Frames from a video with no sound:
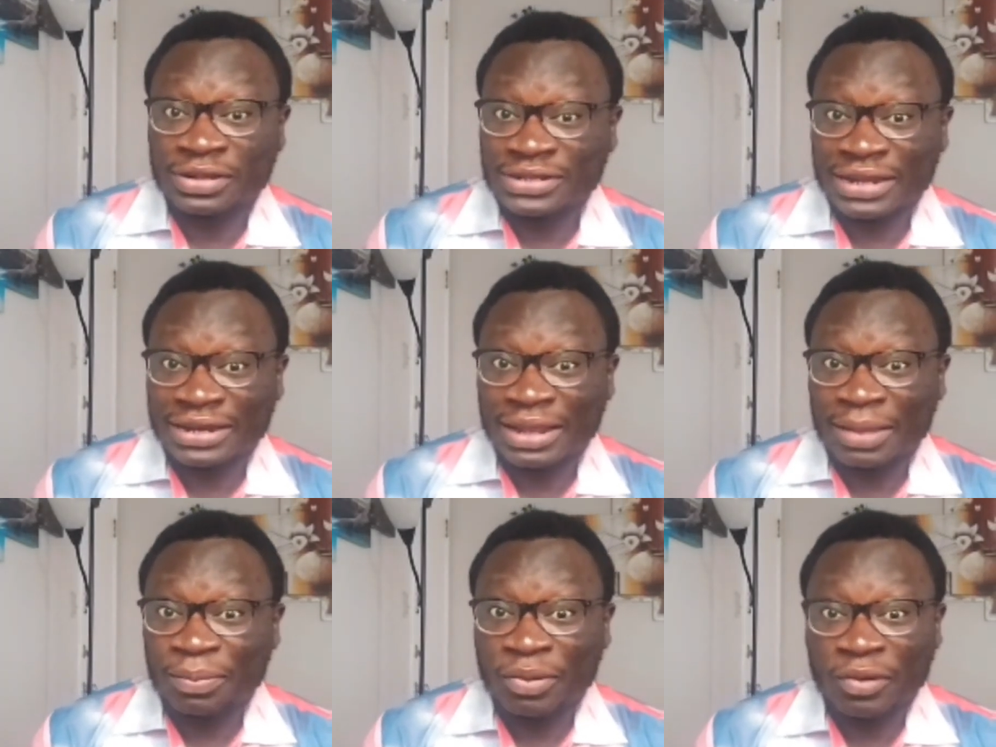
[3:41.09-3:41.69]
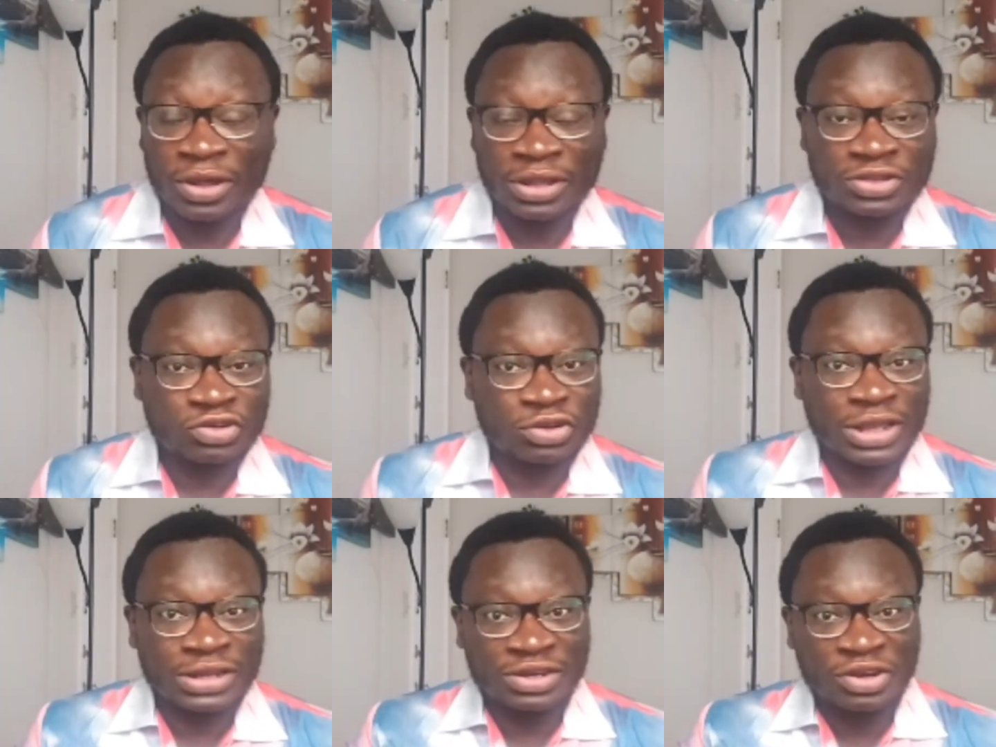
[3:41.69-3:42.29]
Because at that
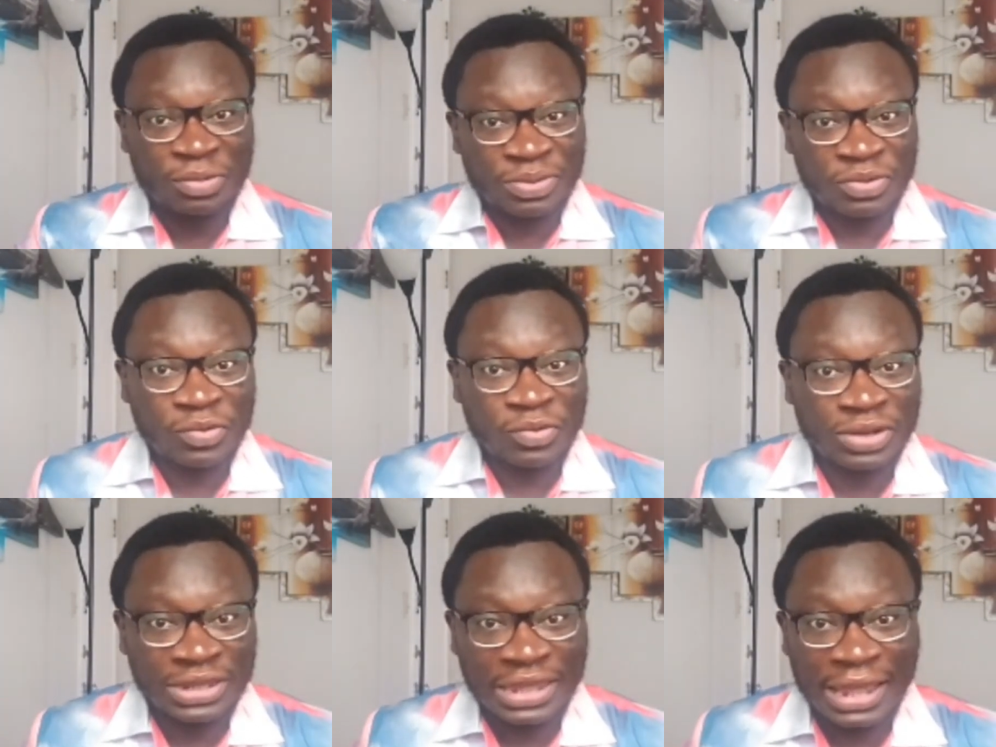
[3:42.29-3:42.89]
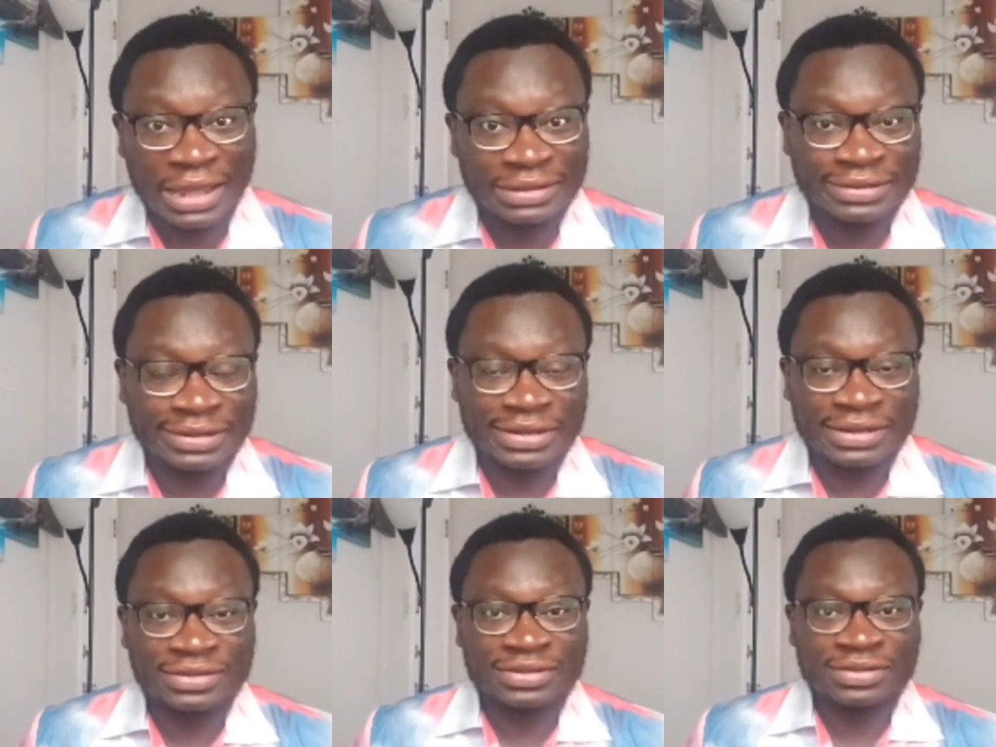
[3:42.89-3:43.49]
point, you are the number one
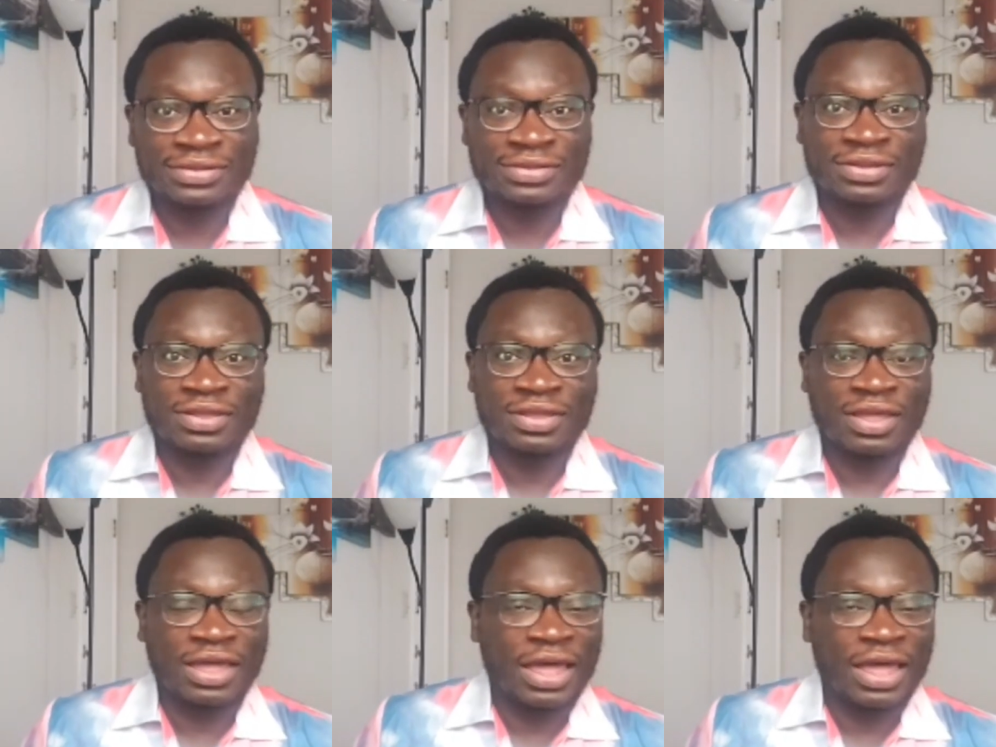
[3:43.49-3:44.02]
candidate